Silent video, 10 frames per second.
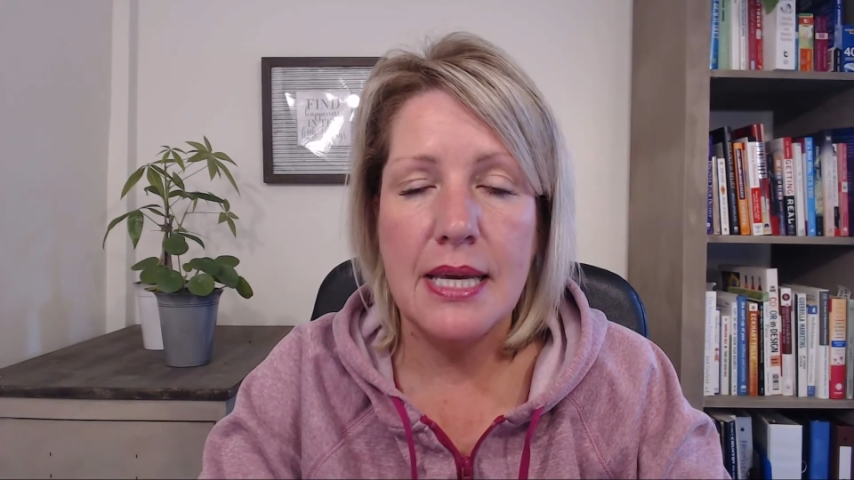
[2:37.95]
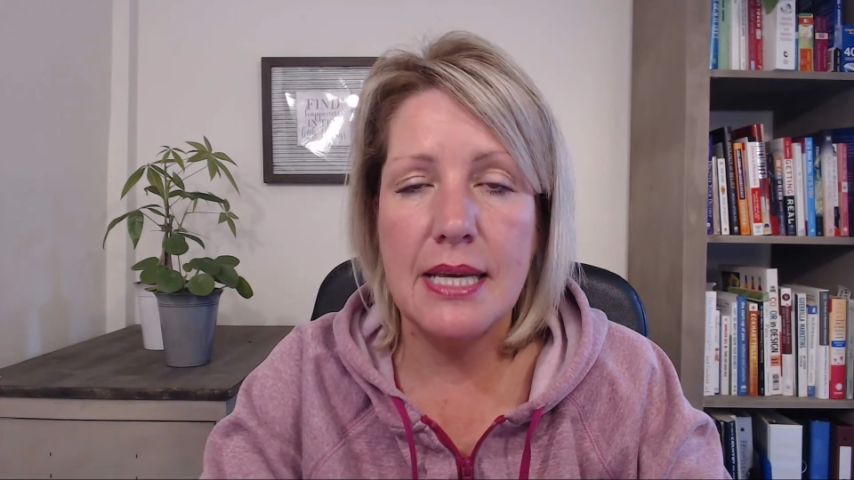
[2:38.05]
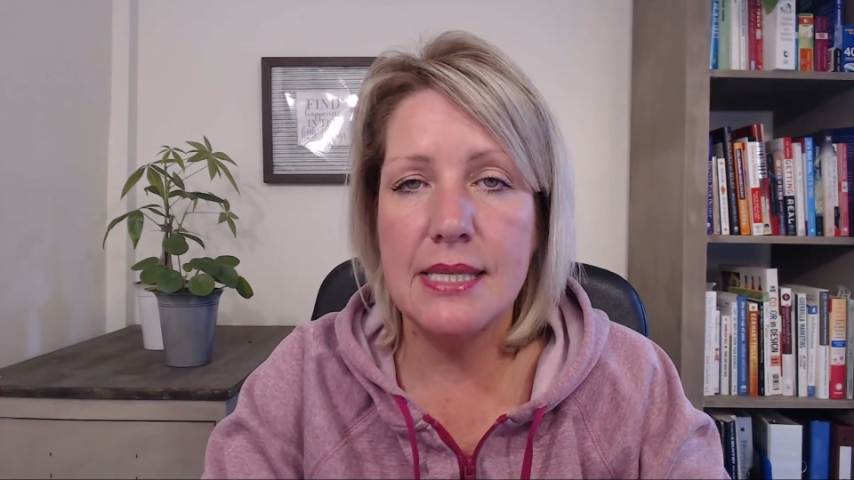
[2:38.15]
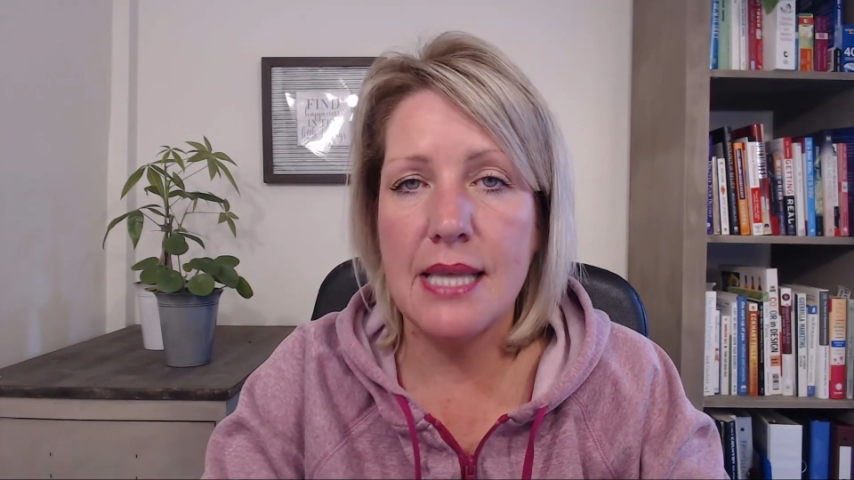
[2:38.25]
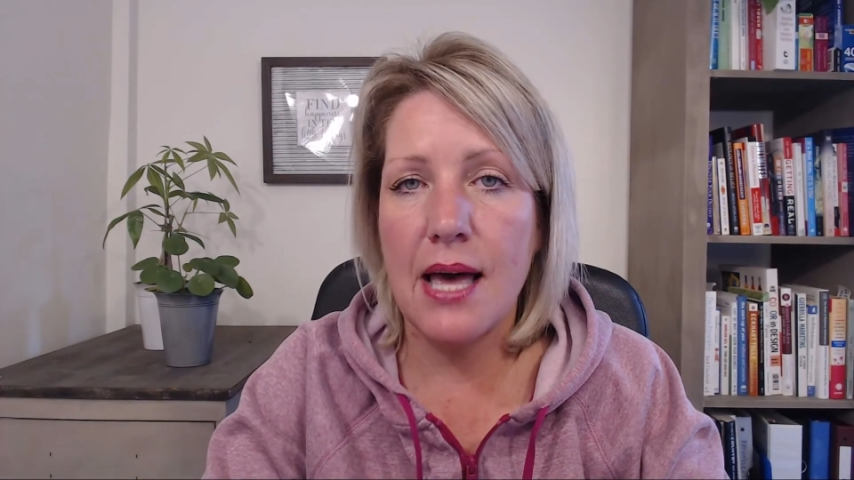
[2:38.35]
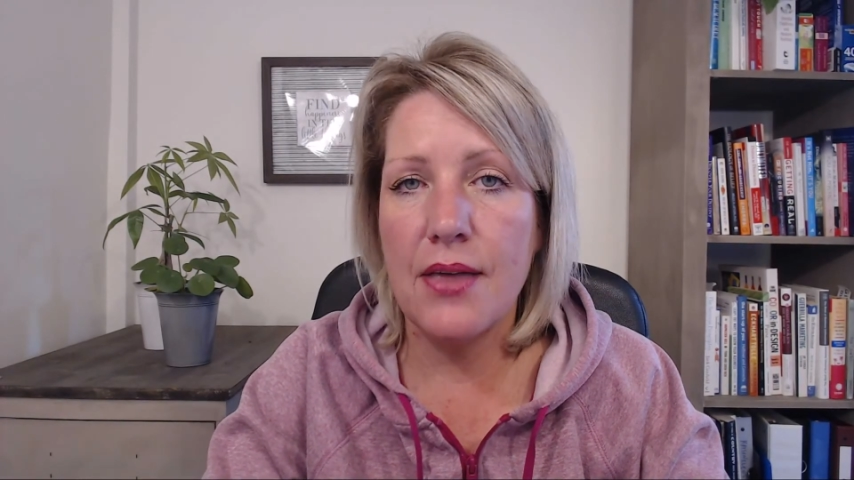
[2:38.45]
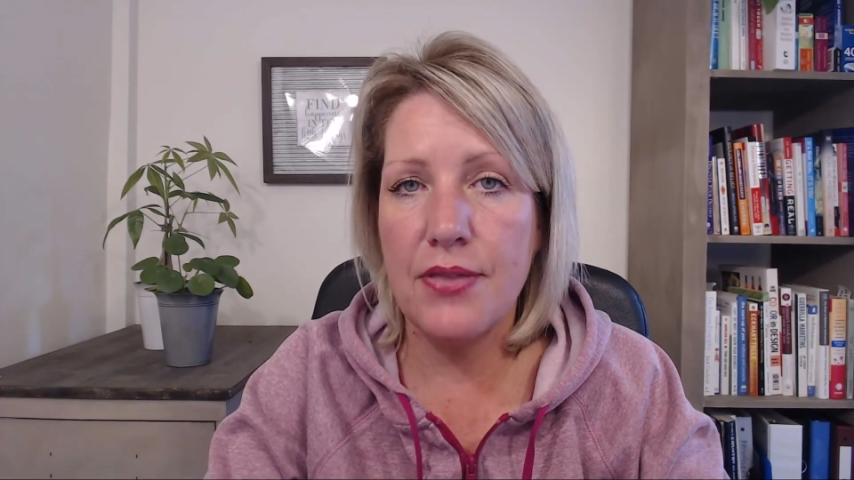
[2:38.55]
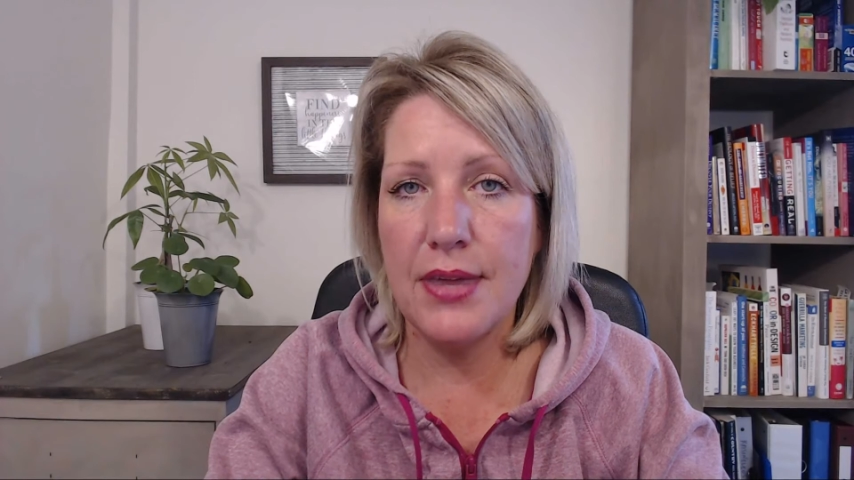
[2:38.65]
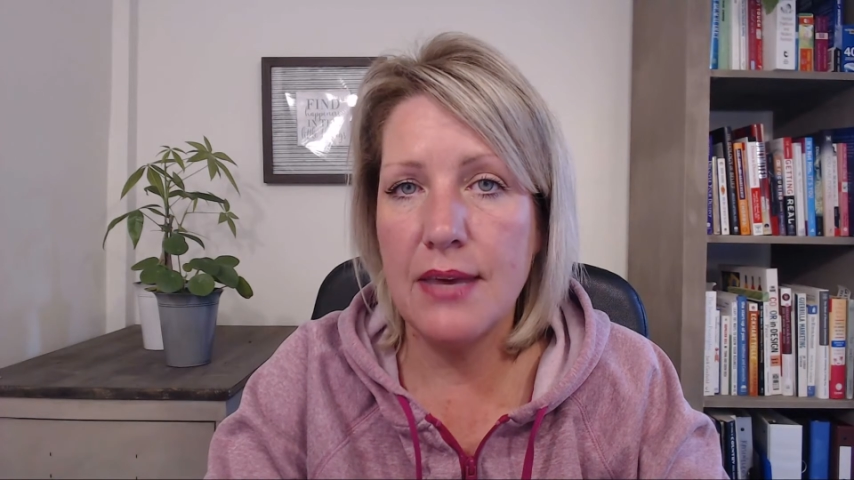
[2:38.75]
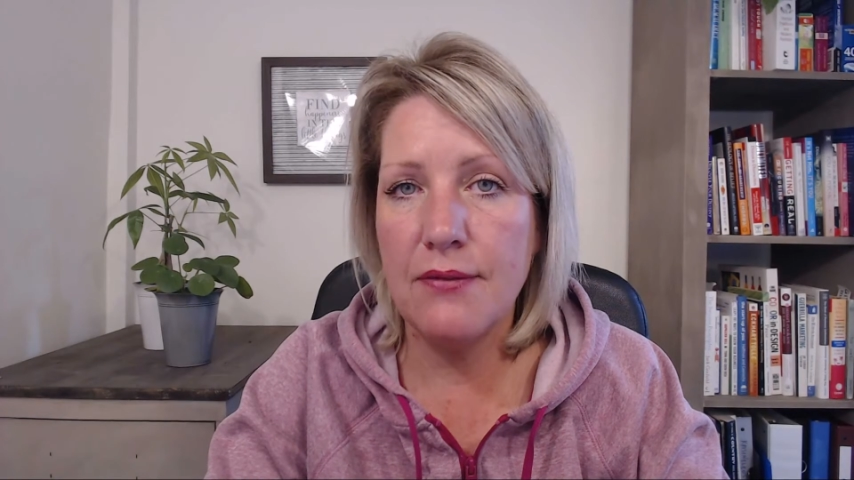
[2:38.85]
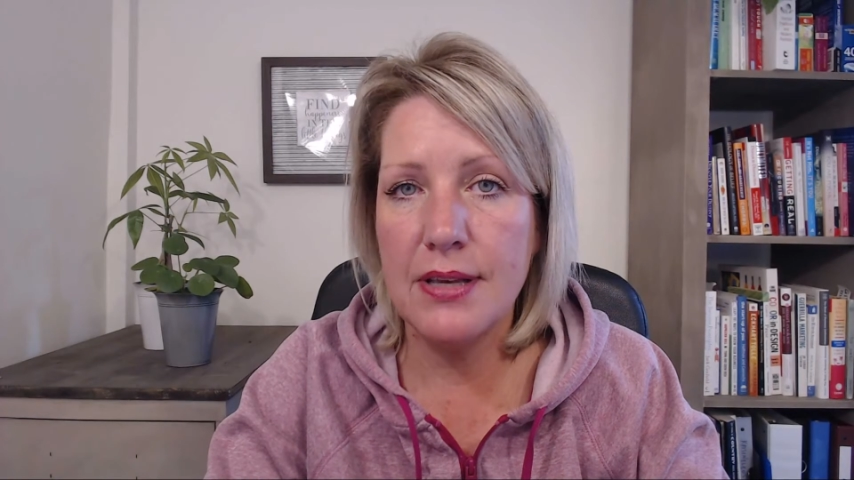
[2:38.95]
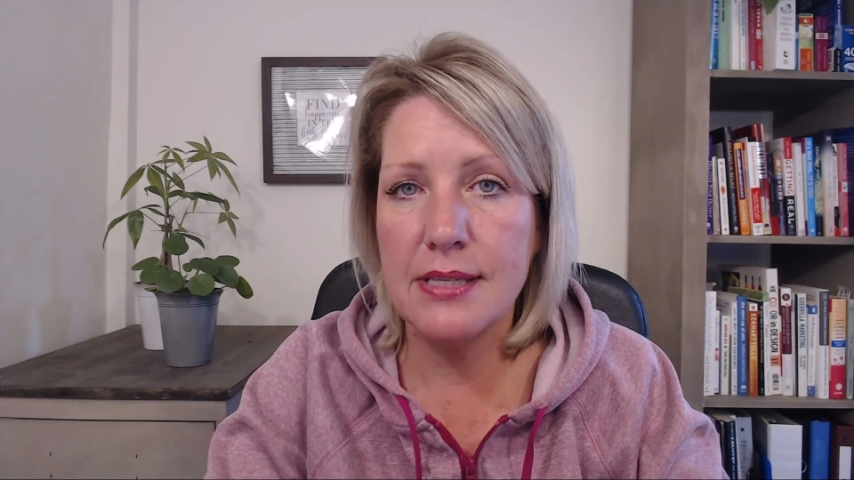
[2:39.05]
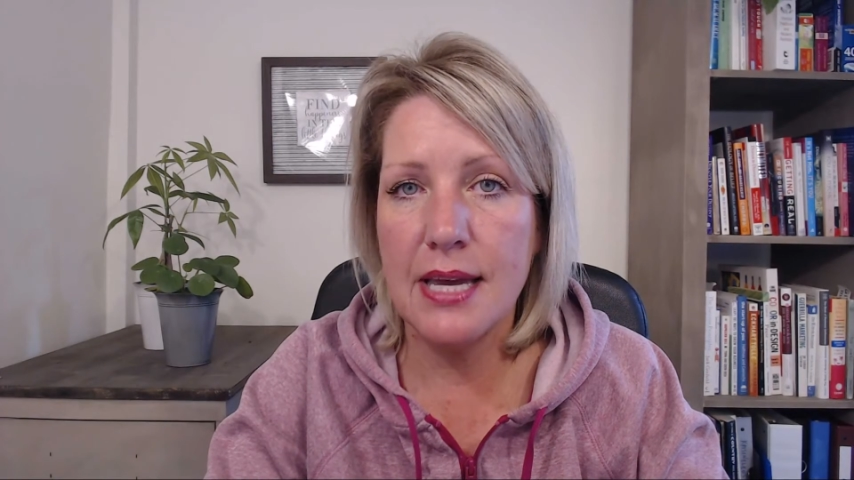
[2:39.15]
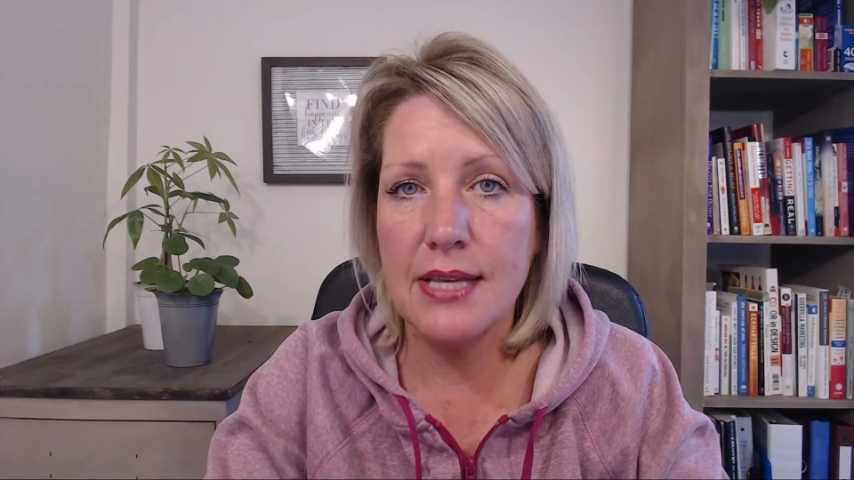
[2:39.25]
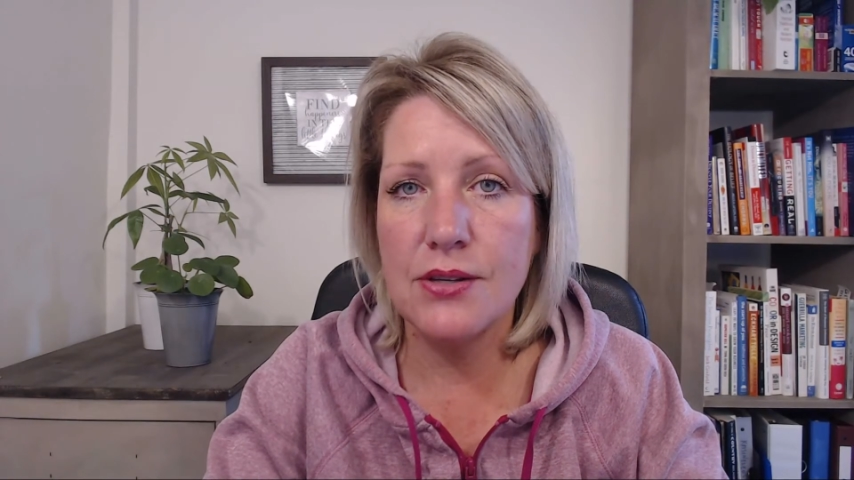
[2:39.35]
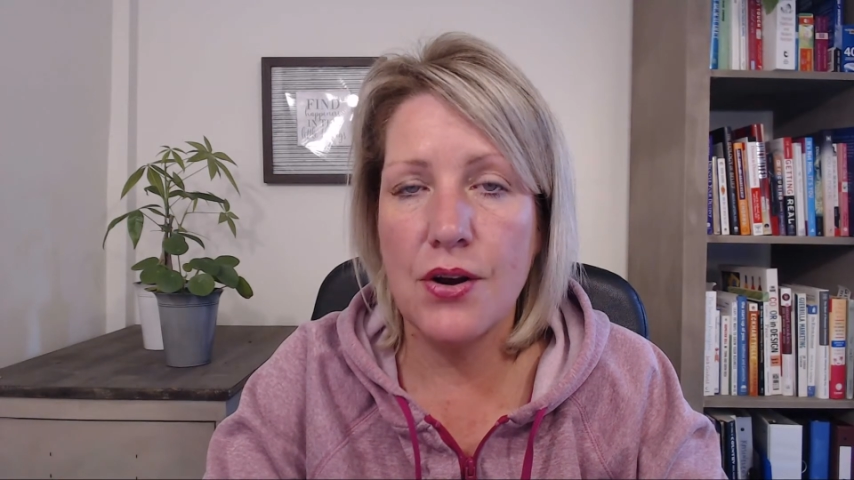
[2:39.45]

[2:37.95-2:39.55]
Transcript: is that Thinkific sites